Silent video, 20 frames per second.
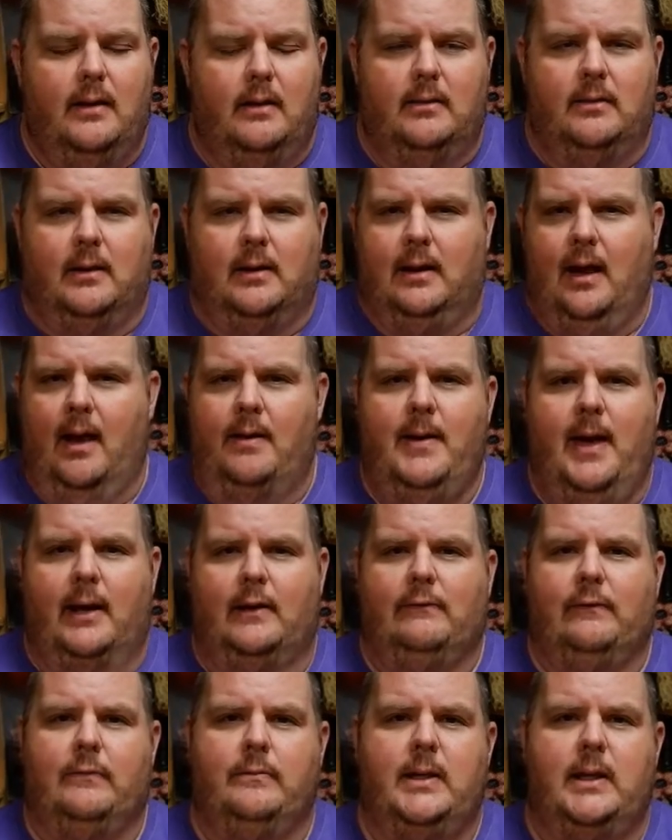The
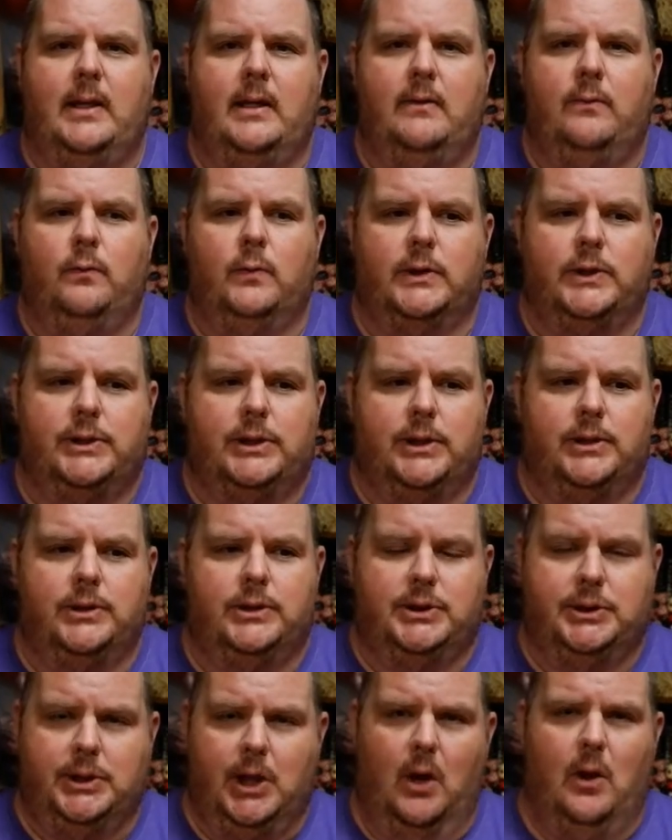climax for me was
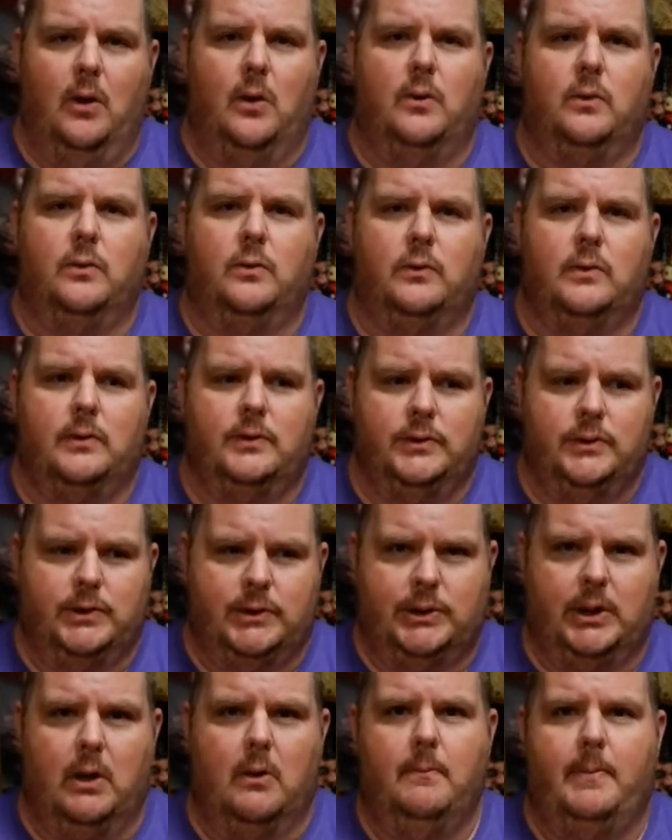so,
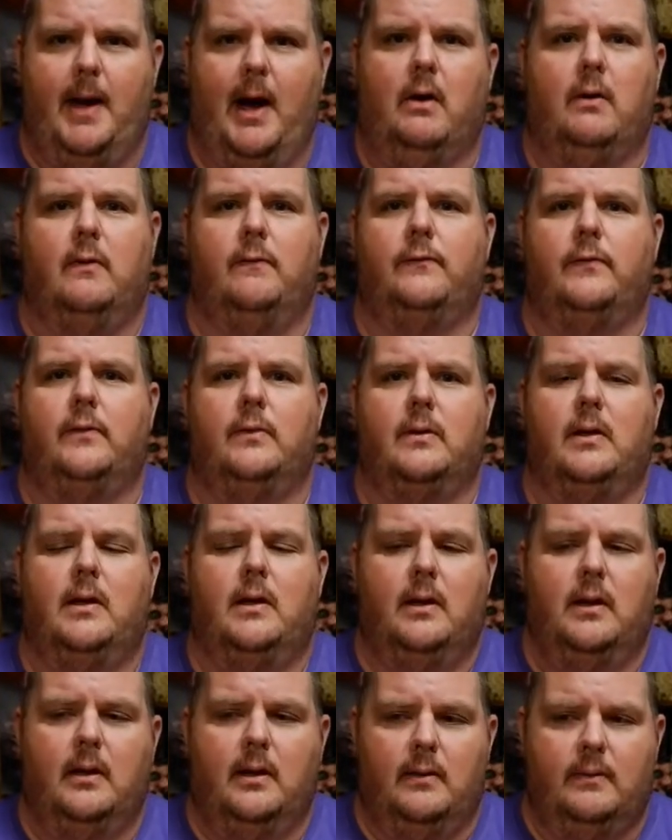so powerful.
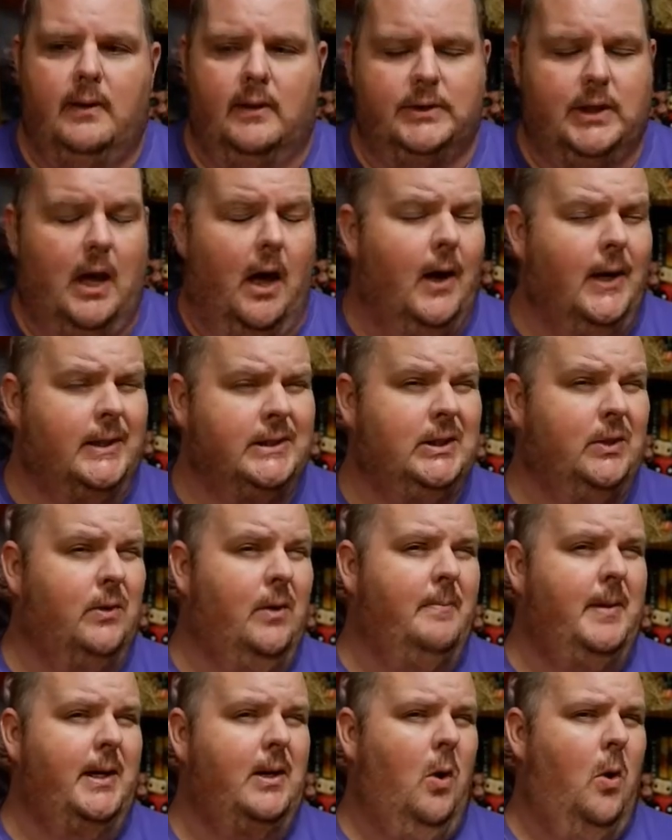There's also
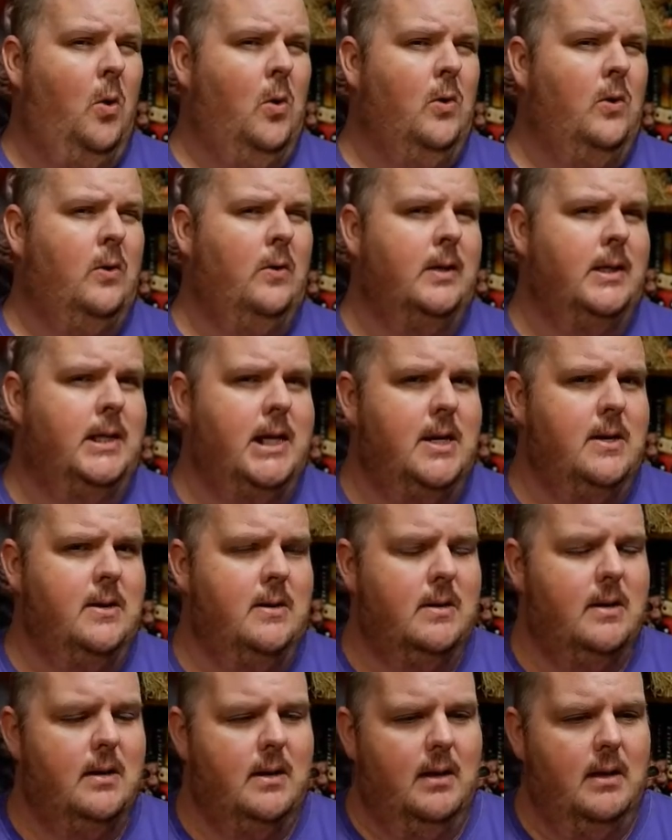a bit of horror in
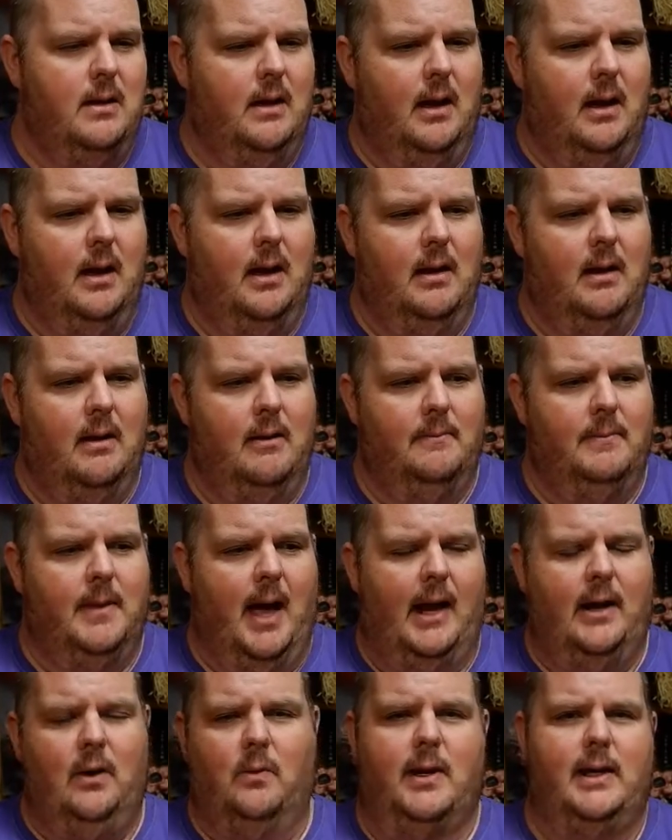here. Um,
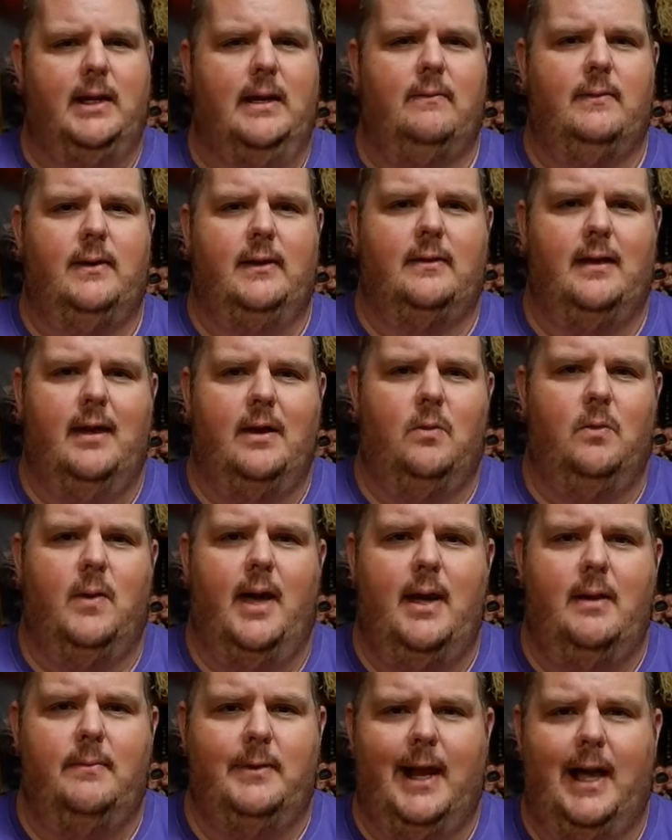I don't want to give anything
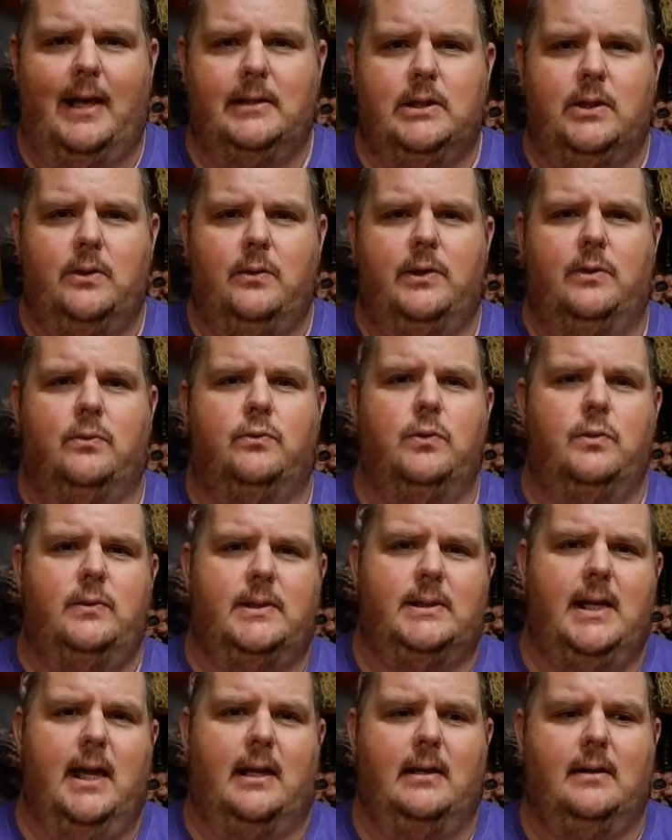away, but it has to do with the root
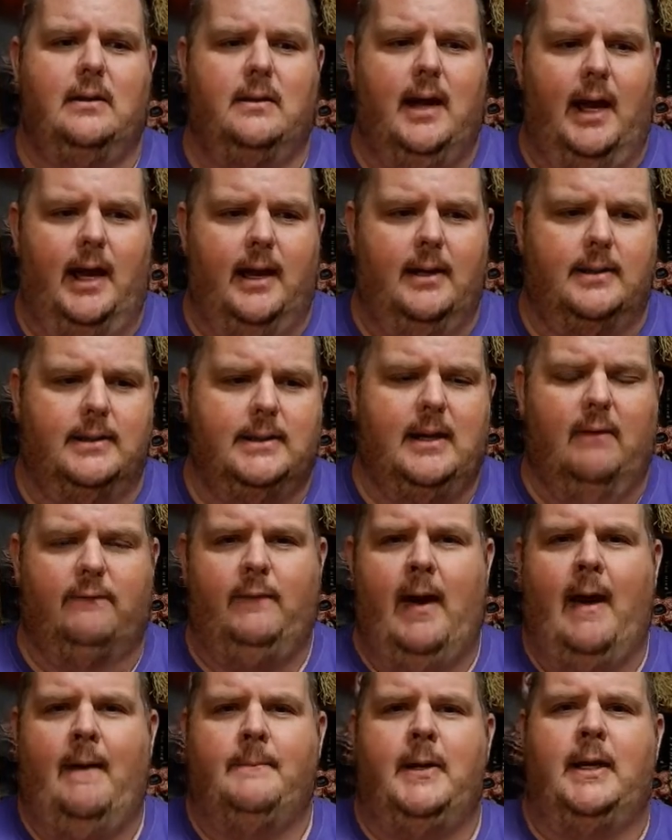cellar and stuff
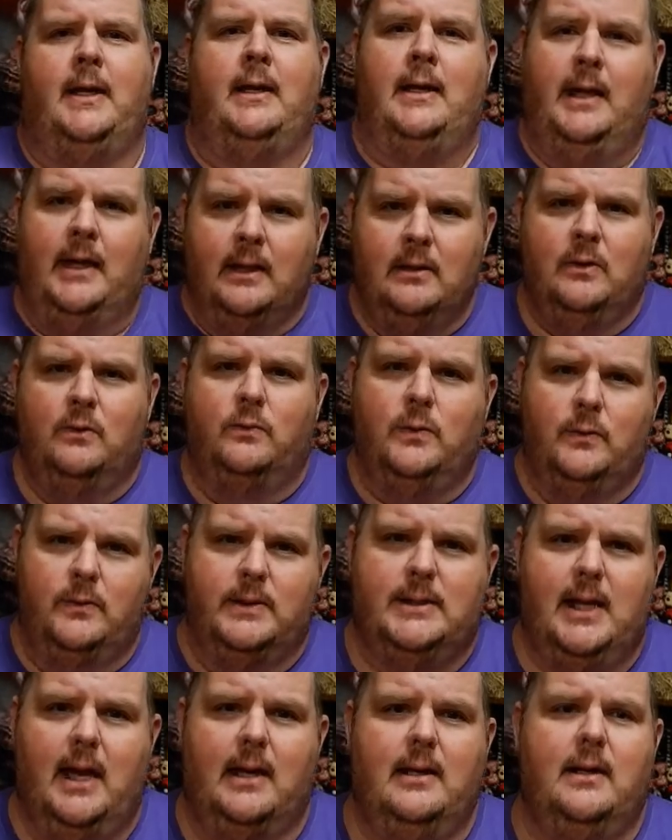happening in the root
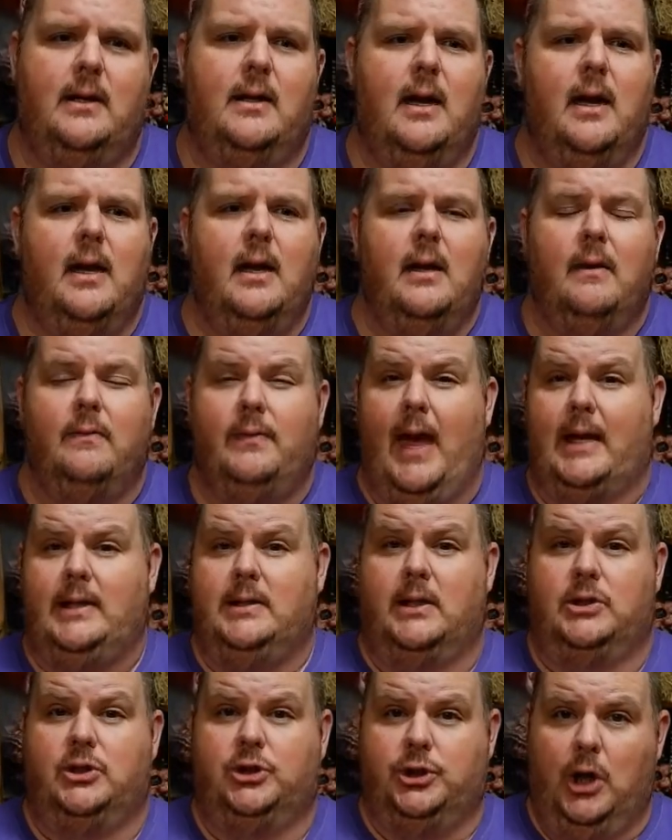cellar that
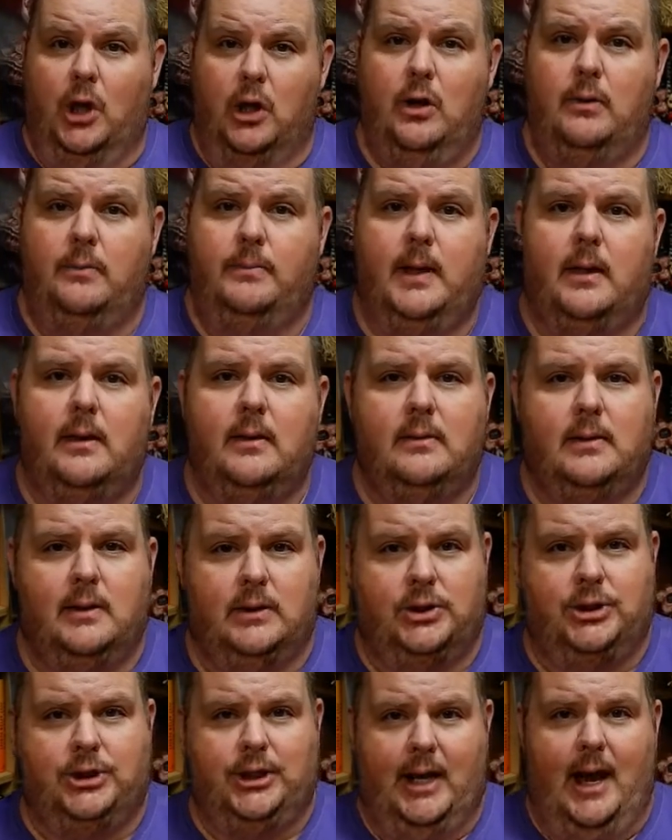disturbed the
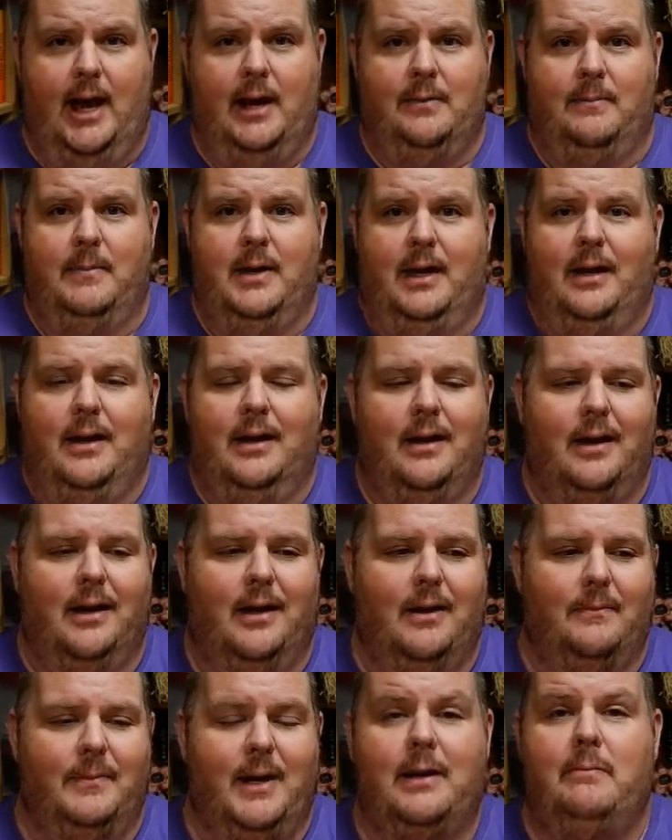shit out of me.
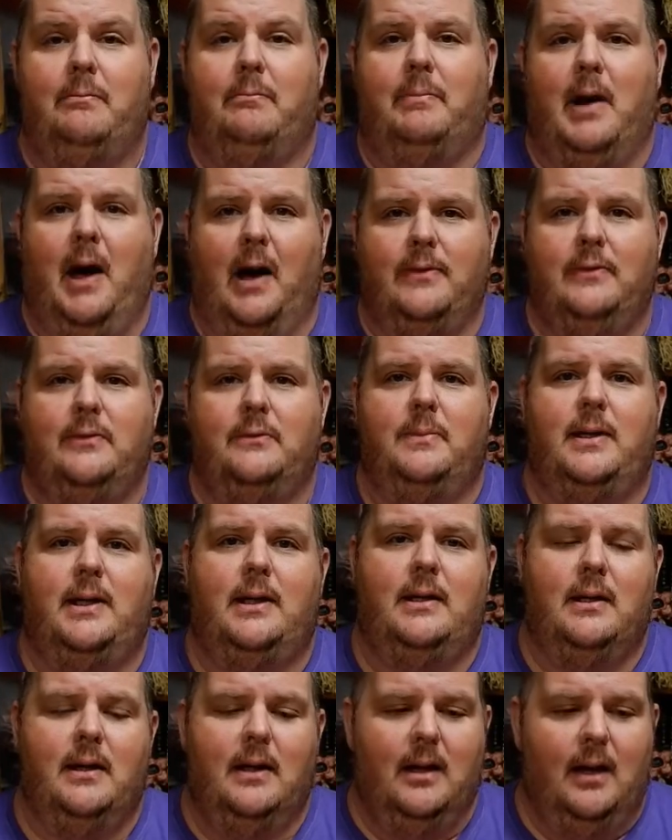Um, it bothered
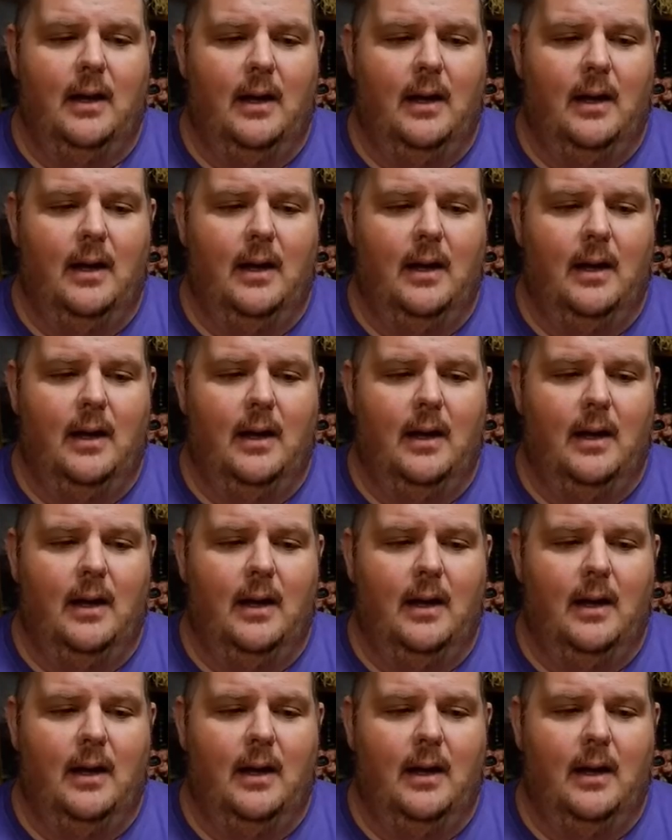me